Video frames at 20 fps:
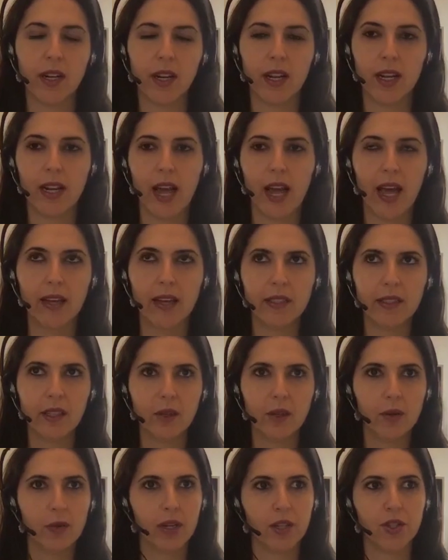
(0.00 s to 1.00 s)
it asked the
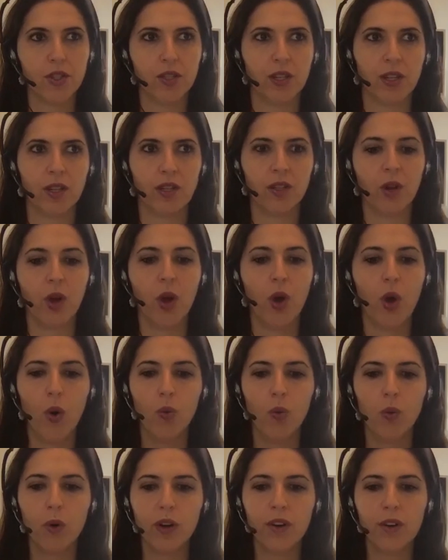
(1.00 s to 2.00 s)
question,
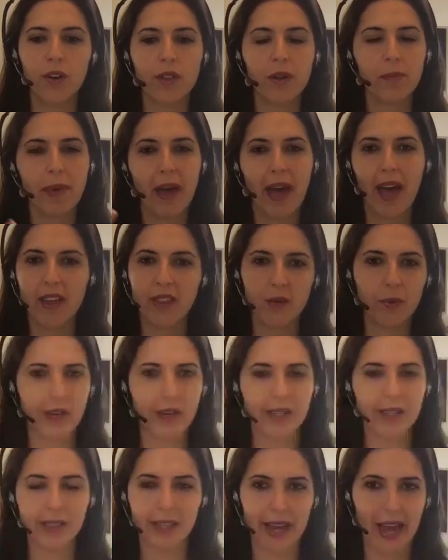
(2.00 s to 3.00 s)
what are the
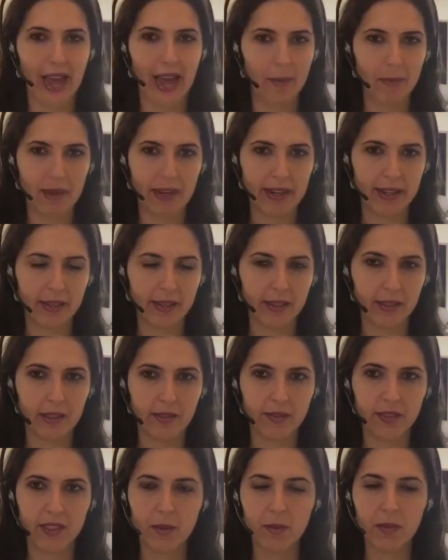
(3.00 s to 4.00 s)
pathways to happiness?
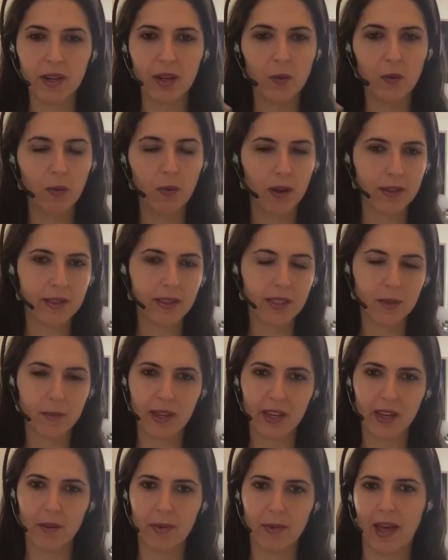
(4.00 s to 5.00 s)
If somebody wants to
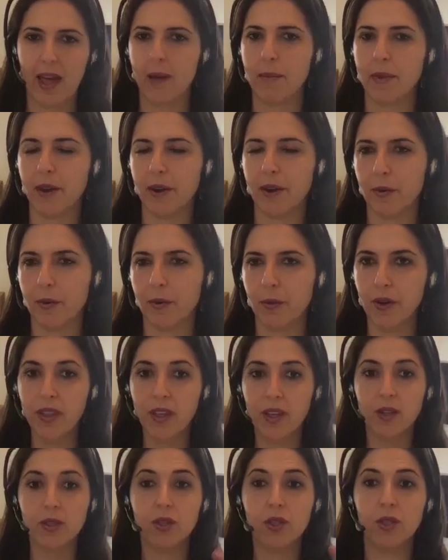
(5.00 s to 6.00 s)
become happier, what do
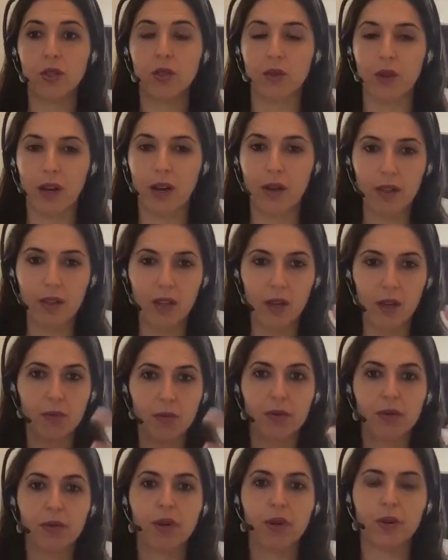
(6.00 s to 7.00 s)
they do? How do they
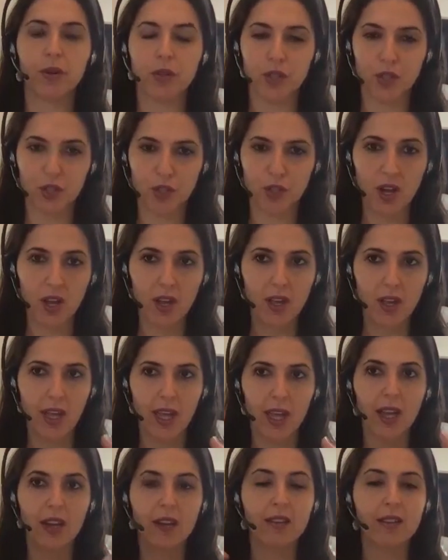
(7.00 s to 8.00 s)
approach
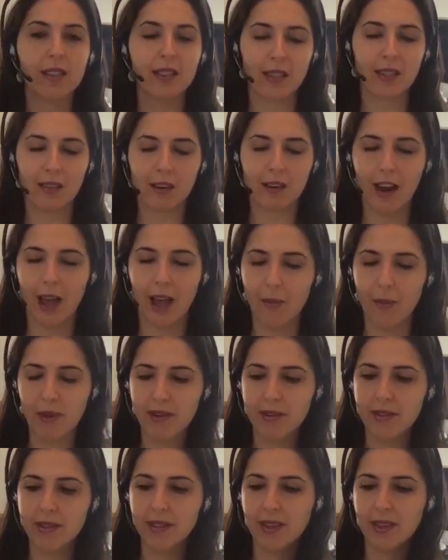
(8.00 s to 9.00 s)
increasing their
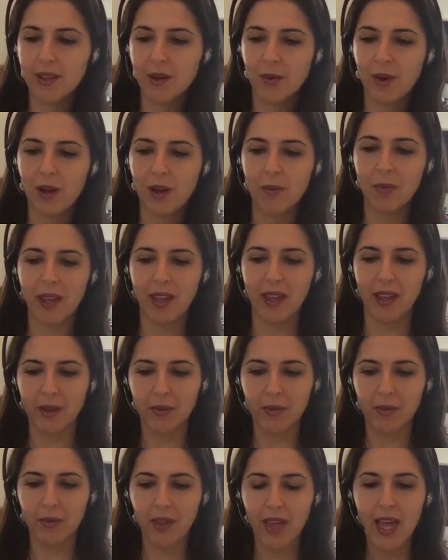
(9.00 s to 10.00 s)
happiness and their
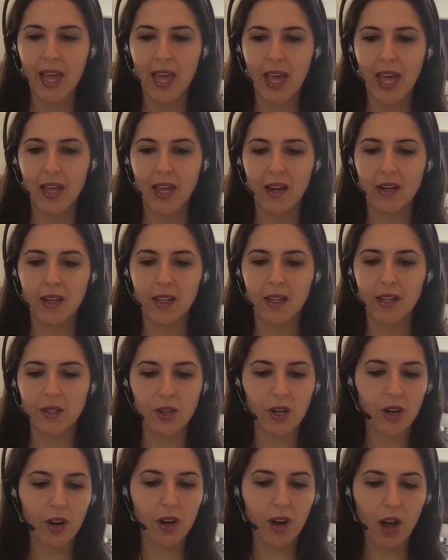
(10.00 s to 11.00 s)
well-being? And it
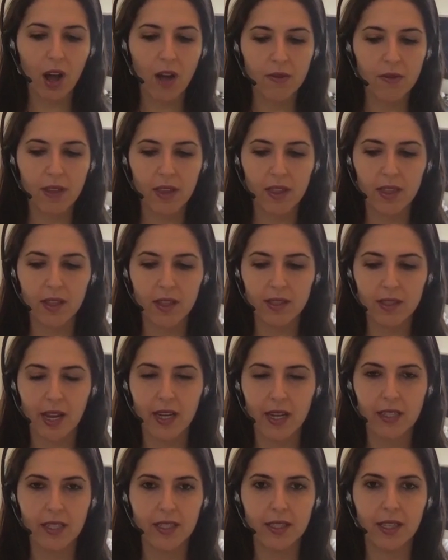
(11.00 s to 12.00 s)
started off that the
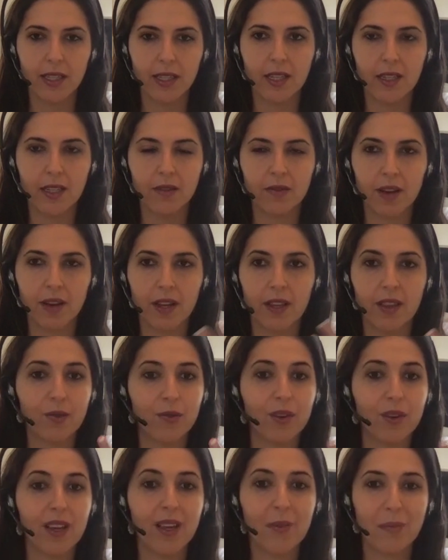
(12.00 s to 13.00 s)
scientists identified
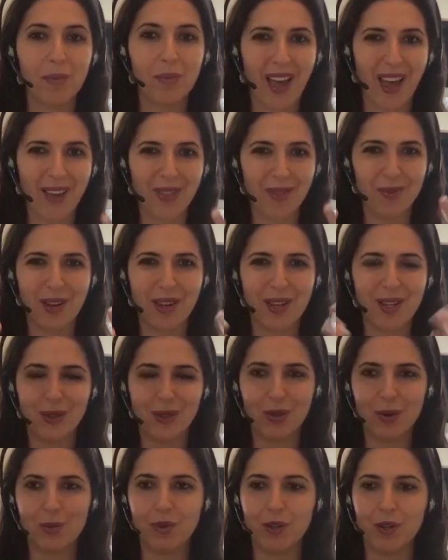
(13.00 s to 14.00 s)
3 pathways
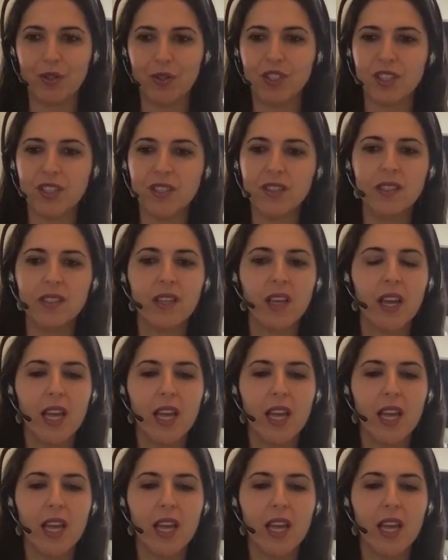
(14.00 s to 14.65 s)
or approaches.